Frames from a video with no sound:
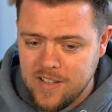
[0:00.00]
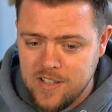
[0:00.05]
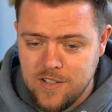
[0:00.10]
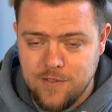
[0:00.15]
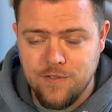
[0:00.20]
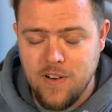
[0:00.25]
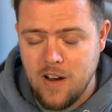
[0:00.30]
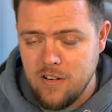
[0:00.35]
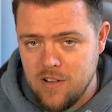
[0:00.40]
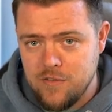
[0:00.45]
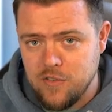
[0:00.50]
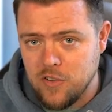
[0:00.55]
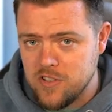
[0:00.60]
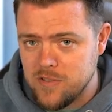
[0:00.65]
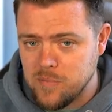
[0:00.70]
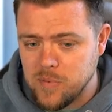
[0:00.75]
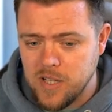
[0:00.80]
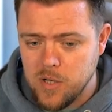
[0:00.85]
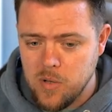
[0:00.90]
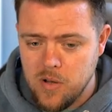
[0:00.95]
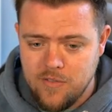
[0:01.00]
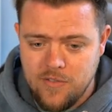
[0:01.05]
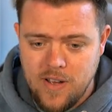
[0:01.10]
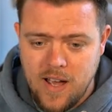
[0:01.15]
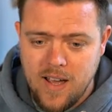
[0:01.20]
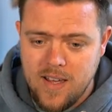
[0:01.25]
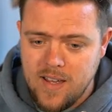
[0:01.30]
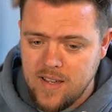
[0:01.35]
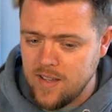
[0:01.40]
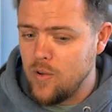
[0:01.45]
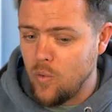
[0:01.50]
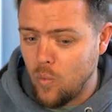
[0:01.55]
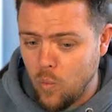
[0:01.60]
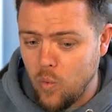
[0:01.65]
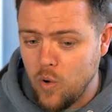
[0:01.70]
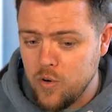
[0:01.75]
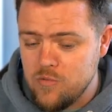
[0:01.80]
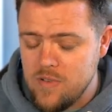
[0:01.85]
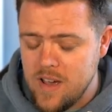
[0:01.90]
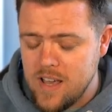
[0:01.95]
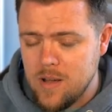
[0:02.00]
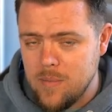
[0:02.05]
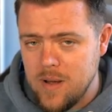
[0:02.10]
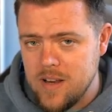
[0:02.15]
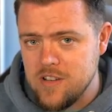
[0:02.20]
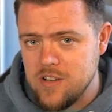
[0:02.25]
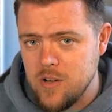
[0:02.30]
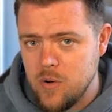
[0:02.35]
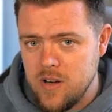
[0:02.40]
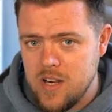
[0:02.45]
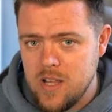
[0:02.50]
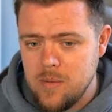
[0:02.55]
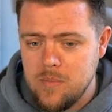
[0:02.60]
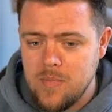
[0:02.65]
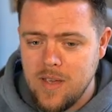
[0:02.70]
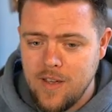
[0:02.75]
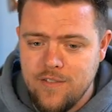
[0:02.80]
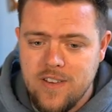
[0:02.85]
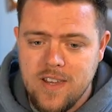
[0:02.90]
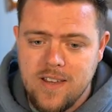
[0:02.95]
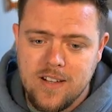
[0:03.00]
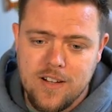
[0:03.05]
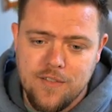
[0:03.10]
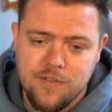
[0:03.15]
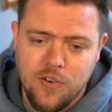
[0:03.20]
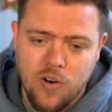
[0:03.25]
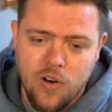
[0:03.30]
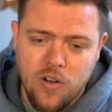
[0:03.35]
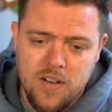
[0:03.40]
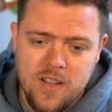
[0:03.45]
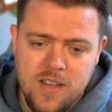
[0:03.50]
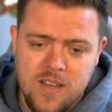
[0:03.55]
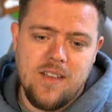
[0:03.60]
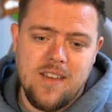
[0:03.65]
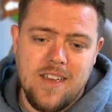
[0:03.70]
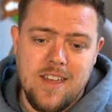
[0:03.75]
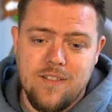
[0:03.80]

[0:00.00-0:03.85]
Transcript: He's very fun to play with. I would recommend doing him if you can afford it.